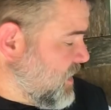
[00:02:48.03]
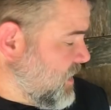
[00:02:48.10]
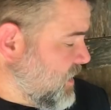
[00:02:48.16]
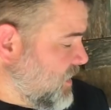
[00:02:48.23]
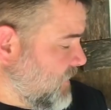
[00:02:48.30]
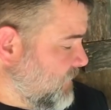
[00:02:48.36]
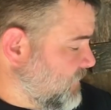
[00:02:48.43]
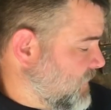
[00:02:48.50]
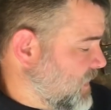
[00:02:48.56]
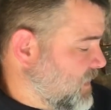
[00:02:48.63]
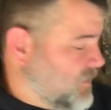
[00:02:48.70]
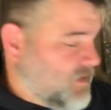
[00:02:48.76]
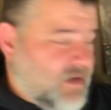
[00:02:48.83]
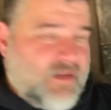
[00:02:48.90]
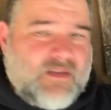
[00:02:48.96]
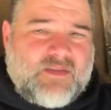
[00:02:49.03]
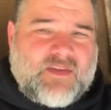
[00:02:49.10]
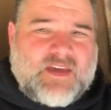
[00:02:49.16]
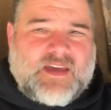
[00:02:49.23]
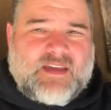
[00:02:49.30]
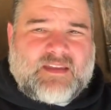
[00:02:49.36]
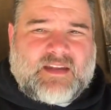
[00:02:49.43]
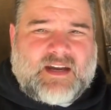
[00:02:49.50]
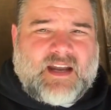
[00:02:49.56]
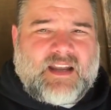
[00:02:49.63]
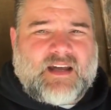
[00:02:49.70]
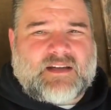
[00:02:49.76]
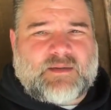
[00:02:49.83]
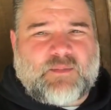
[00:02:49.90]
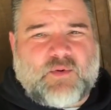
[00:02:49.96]
The other thing that I
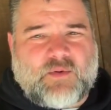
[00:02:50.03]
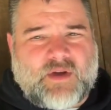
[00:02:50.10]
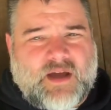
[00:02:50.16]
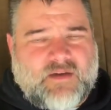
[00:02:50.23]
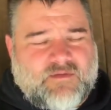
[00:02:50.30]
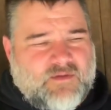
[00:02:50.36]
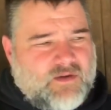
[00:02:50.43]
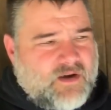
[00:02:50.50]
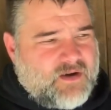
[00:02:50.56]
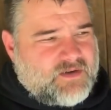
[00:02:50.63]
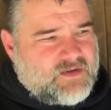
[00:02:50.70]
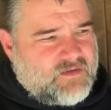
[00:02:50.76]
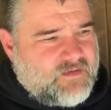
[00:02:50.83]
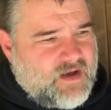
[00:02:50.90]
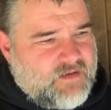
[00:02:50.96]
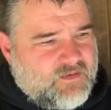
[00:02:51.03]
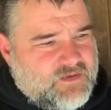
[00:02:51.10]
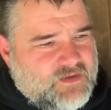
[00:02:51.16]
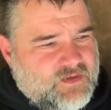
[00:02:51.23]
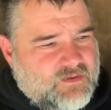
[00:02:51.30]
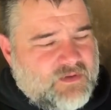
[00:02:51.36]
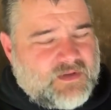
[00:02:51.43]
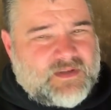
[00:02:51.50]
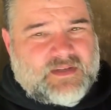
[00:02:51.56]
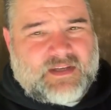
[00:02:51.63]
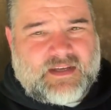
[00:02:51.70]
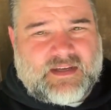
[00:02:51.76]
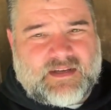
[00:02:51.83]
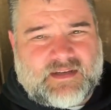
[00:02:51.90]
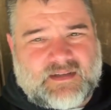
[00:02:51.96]
like to point out for our survival students
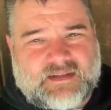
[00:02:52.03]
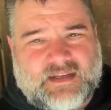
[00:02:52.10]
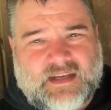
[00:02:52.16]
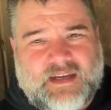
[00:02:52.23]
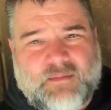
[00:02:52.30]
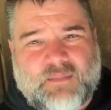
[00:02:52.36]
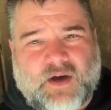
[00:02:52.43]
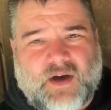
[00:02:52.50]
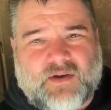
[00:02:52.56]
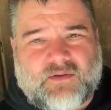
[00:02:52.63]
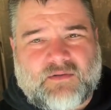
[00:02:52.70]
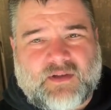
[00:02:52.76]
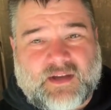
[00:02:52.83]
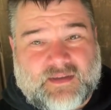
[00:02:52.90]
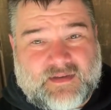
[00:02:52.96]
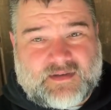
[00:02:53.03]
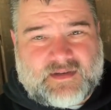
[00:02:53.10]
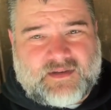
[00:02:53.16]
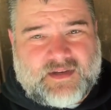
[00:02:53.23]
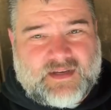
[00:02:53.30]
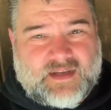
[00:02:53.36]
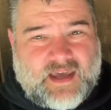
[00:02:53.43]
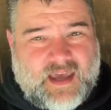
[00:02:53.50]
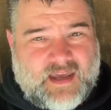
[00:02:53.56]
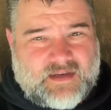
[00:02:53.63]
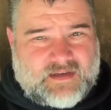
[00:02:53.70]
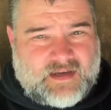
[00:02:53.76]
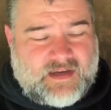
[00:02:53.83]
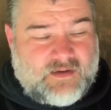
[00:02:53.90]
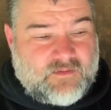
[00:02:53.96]
is any bottle like this clean
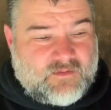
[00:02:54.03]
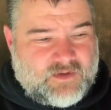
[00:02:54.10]
canteen,